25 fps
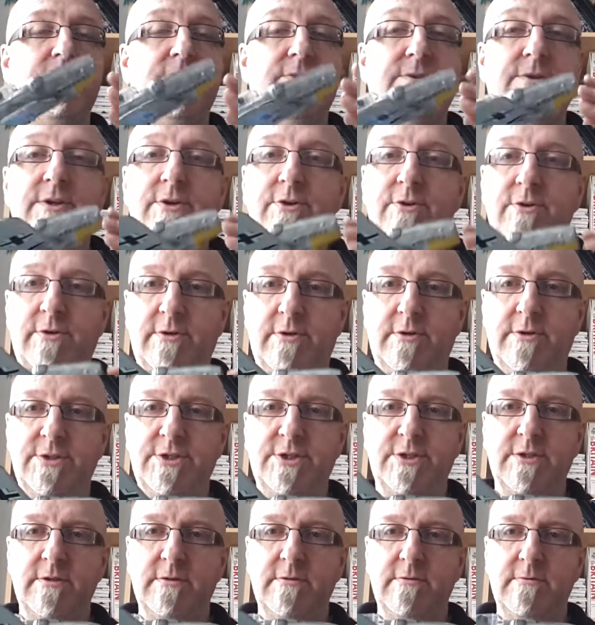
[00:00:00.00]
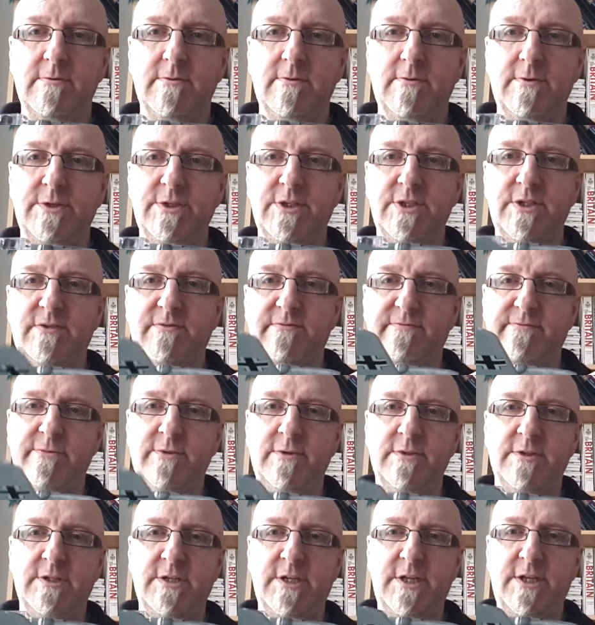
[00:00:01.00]
The nose, which is
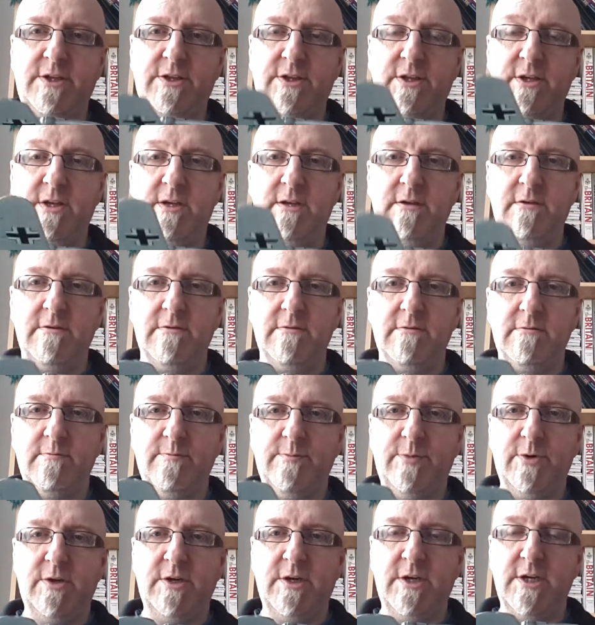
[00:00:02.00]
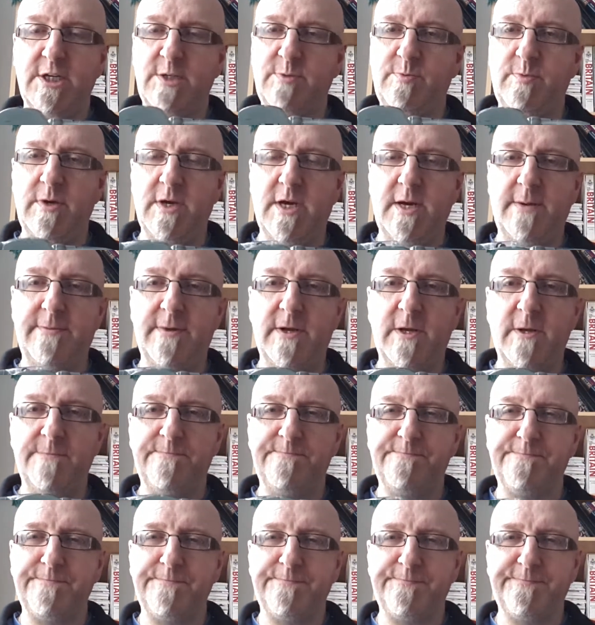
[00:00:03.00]
underneath the bookcase behind me,
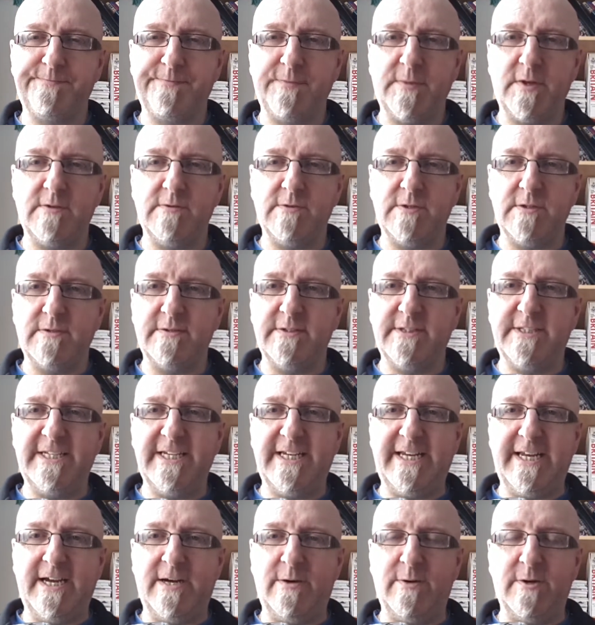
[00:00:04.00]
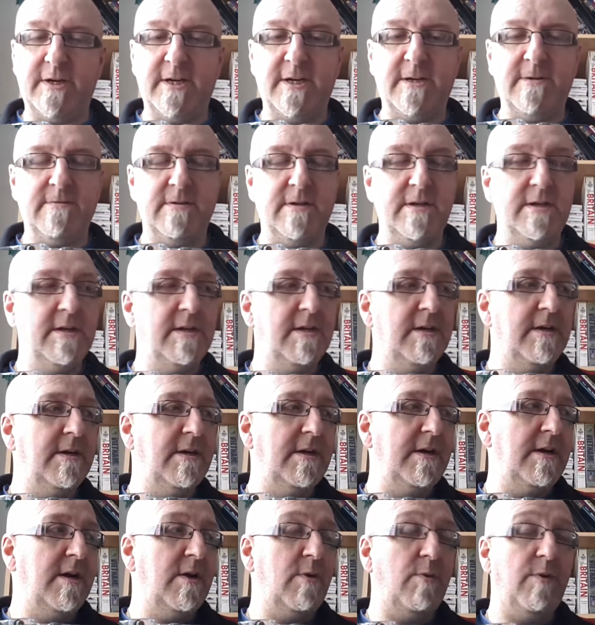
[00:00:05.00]
so I can dig it out again.
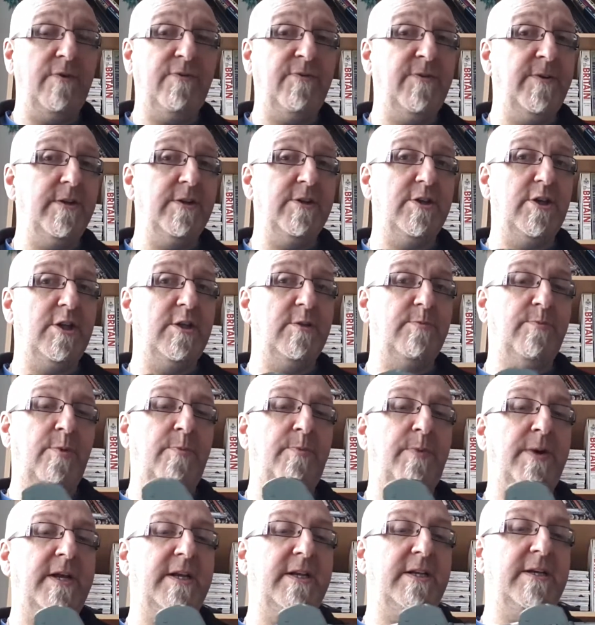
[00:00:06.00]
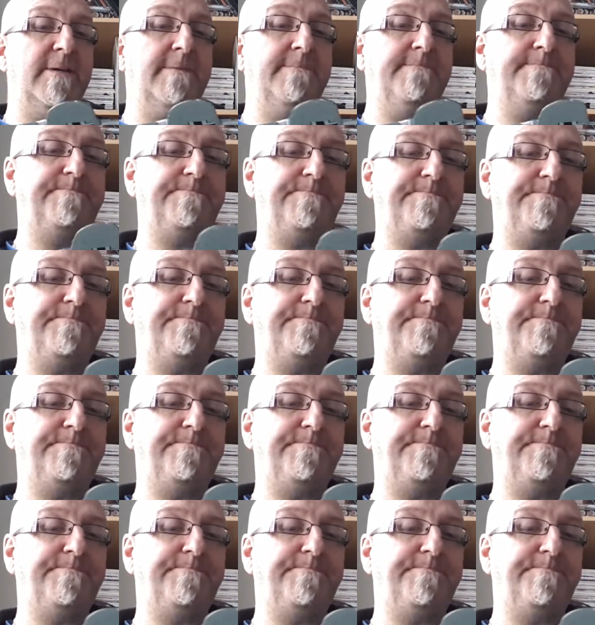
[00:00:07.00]
We filled all the propeller